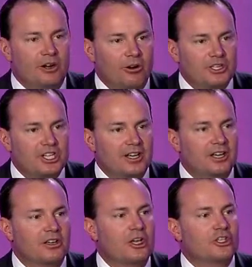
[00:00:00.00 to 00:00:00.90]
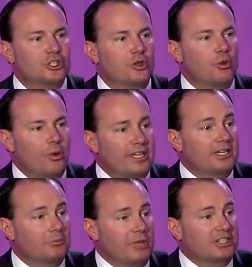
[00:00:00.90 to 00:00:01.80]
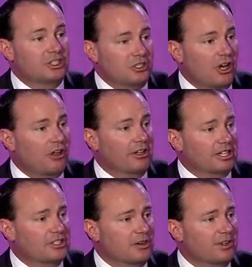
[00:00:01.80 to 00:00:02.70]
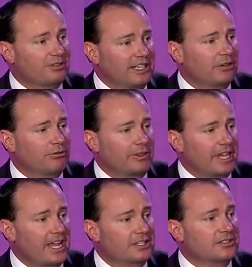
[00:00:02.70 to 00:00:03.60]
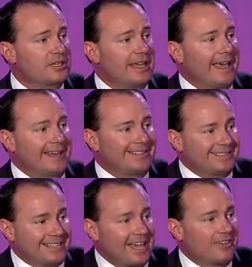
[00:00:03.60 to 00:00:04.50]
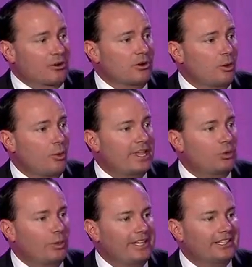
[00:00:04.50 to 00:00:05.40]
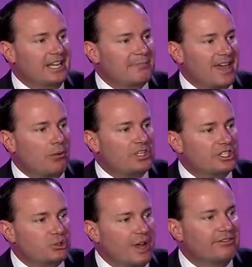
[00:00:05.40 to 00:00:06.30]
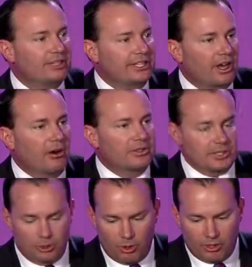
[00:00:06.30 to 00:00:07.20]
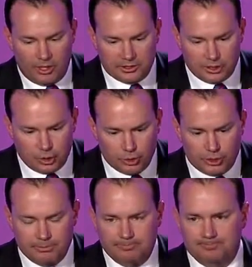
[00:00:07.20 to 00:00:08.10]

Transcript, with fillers: our agenda so that we can install a conservative leader for the ages, and together we can reclaim that which is rightfully ours under our Constitution.